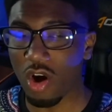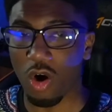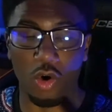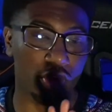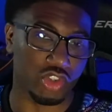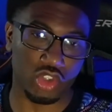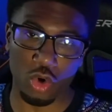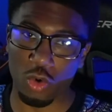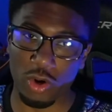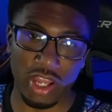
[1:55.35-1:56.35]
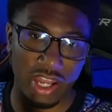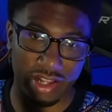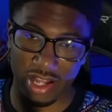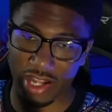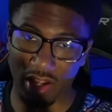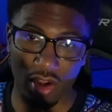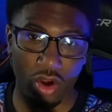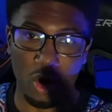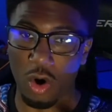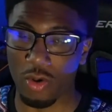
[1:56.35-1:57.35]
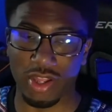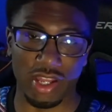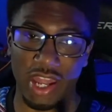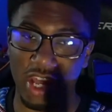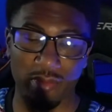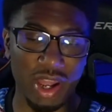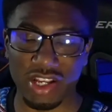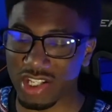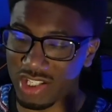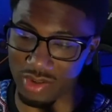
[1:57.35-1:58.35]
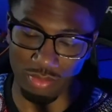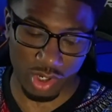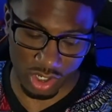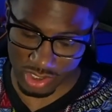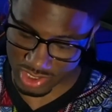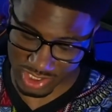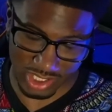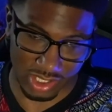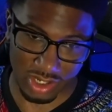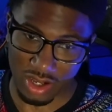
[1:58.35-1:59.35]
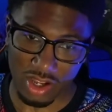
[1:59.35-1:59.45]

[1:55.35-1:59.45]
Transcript: all the story, and like all the animations and books and,